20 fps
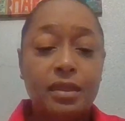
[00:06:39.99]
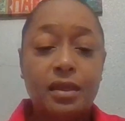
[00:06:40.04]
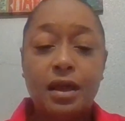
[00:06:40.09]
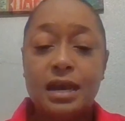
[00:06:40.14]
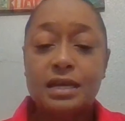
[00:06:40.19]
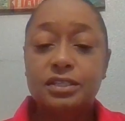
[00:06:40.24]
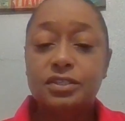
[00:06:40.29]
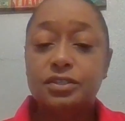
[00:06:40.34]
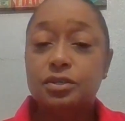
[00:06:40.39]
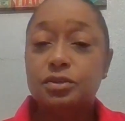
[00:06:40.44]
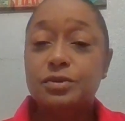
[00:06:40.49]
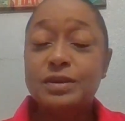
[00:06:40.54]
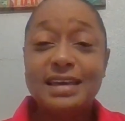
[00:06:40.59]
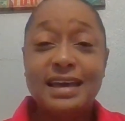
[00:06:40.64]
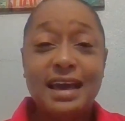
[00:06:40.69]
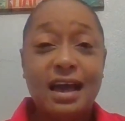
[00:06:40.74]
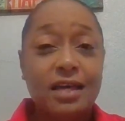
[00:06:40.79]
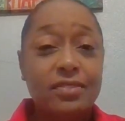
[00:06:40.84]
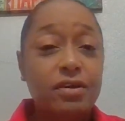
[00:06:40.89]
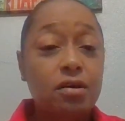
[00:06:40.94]
And so
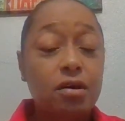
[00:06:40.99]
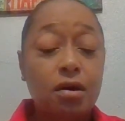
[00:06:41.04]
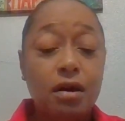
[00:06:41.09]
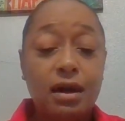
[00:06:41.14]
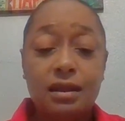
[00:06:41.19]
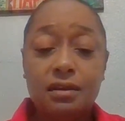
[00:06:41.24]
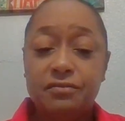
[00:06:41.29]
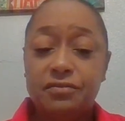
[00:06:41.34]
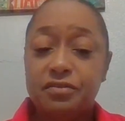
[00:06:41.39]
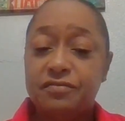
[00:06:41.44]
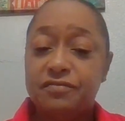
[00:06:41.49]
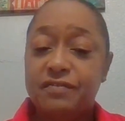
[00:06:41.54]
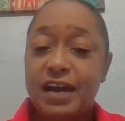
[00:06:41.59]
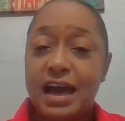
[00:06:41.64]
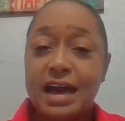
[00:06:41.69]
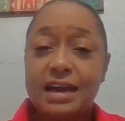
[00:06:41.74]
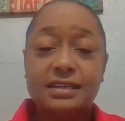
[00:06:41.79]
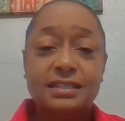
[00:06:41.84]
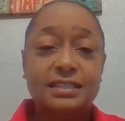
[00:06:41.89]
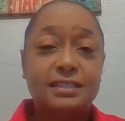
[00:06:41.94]
gather all of the
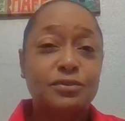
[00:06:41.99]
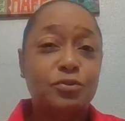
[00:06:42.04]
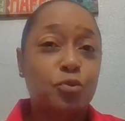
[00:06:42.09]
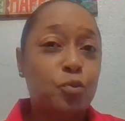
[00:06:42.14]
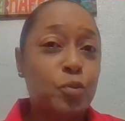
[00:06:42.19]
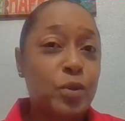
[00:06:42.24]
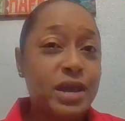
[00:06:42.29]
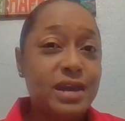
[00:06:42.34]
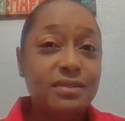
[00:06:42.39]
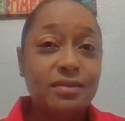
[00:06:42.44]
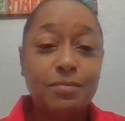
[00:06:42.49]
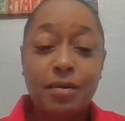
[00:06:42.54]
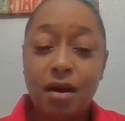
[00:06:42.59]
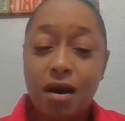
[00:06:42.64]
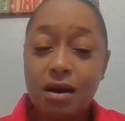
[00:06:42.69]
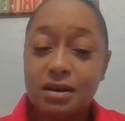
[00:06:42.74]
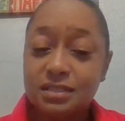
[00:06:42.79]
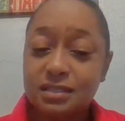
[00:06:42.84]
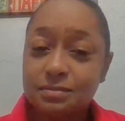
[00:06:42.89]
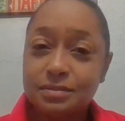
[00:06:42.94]
facts, weigh the
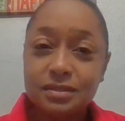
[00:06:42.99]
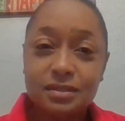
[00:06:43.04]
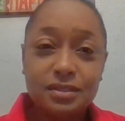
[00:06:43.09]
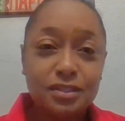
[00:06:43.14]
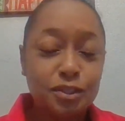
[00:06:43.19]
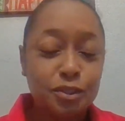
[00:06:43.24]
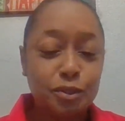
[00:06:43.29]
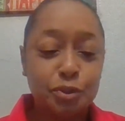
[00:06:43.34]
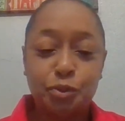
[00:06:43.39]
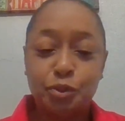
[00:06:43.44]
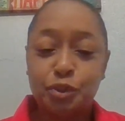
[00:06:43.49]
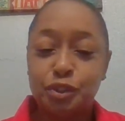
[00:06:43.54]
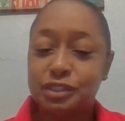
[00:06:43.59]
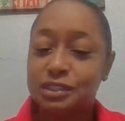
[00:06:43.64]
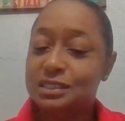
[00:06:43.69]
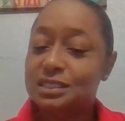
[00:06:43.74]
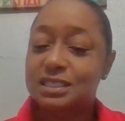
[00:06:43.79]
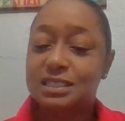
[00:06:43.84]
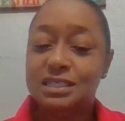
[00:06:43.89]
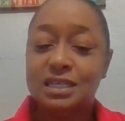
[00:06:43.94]
possible
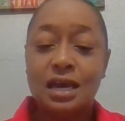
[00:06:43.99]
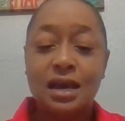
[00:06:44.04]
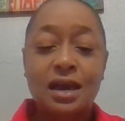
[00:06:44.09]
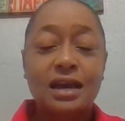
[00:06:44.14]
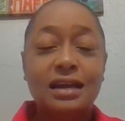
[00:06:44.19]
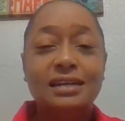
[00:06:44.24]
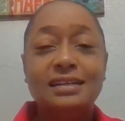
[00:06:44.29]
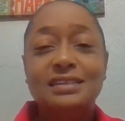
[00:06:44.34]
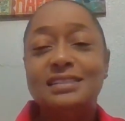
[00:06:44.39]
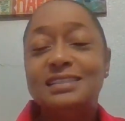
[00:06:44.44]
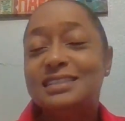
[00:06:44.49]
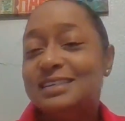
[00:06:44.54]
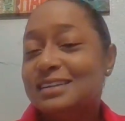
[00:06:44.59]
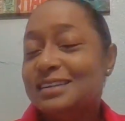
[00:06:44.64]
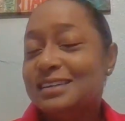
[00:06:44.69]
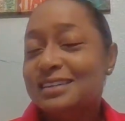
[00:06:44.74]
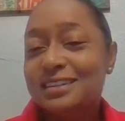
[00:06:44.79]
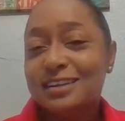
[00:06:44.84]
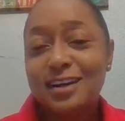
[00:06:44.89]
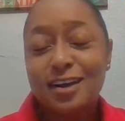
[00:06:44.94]
solutions,
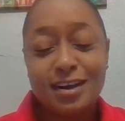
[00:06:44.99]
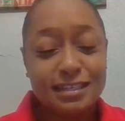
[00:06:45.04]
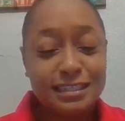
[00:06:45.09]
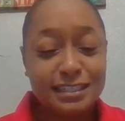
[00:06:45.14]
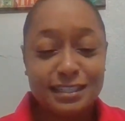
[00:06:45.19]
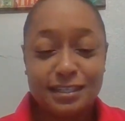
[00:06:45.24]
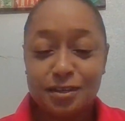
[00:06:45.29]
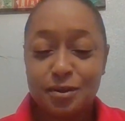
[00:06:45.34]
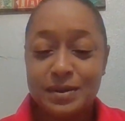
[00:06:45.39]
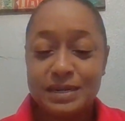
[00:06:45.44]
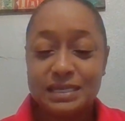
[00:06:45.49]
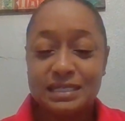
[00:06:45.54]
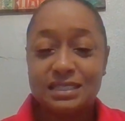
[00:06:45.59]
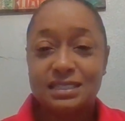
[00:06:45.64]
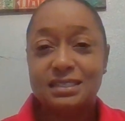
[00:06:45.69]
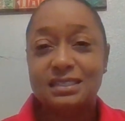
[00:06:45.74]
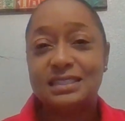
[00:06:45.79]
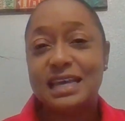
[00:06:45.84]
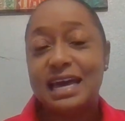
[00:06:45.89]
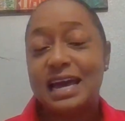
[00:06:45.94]
consider the
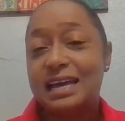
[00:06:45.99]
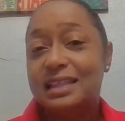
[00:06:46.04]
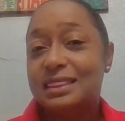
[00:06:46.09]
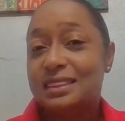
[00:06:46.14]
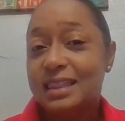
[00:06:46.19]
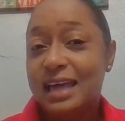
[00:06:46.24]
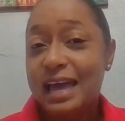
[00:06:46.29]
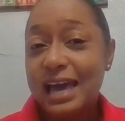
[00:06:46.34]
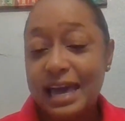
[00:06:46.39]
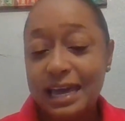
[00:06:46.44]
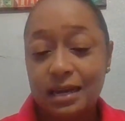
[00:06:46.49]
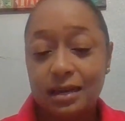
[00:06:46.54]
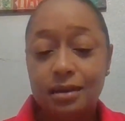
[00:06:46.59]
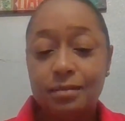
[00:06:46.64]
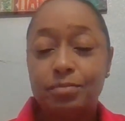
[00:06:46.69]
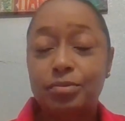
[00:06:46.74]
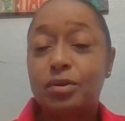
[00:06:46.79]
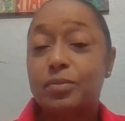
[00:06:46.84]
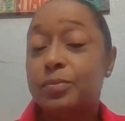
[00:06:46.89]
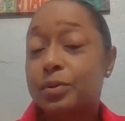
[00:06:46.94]
consequences, and then
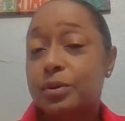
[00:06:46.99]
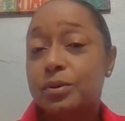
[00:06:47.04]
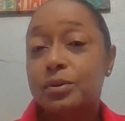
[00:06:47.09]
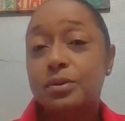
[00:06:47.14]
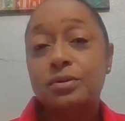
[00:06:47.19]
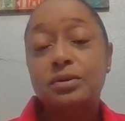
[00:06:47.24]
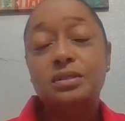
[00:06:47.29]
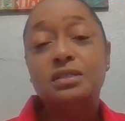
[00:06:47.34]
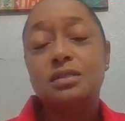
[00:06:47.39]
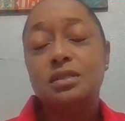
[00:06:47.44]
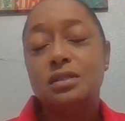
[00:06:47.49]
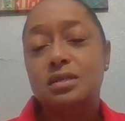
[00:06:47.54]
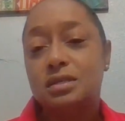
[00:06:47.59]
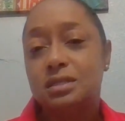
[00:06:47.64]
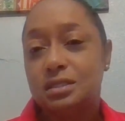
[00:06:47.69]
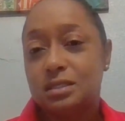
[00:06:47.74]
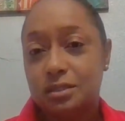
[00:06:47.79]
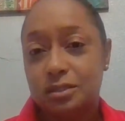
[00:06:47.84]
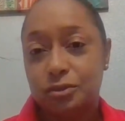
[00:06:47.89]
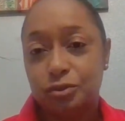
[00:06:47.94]
propose the
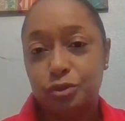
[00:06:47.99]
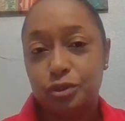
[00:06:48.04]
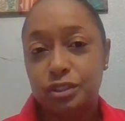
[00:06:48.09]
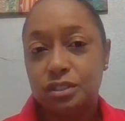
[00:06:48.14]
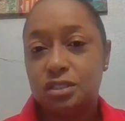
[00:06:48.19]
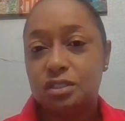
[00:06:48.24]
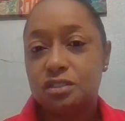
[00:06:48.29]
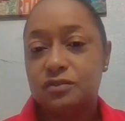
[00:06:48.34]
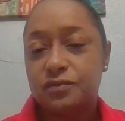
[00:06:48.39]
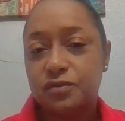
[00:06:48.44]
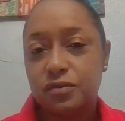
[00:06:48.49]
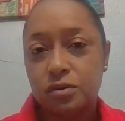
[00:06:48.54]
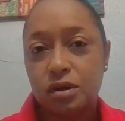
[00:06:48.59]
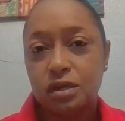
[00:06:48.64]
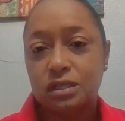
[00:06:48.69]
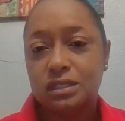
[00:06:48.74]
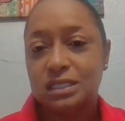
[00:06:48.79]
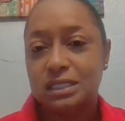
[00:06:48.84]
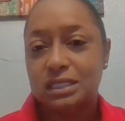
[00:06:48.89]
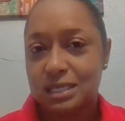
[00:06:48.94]
solutions for
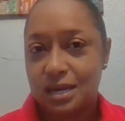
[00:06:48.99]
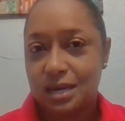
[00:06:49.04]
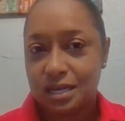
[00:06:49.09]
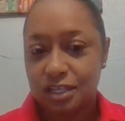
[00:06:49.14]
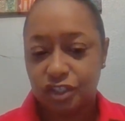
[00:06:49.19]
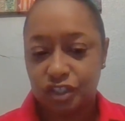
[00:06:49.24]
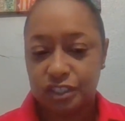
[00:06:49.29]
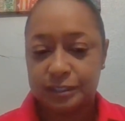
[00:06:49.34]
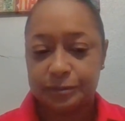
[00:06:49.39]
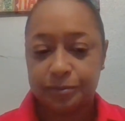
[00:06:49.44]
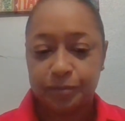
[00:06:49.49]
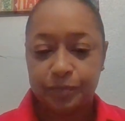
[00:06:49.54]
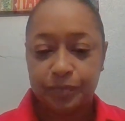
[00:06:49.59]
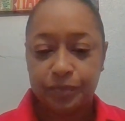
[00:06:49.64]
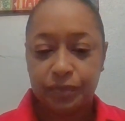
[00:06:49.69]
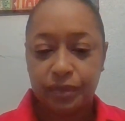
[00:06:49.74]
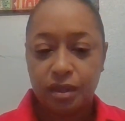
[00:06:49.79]
discussion.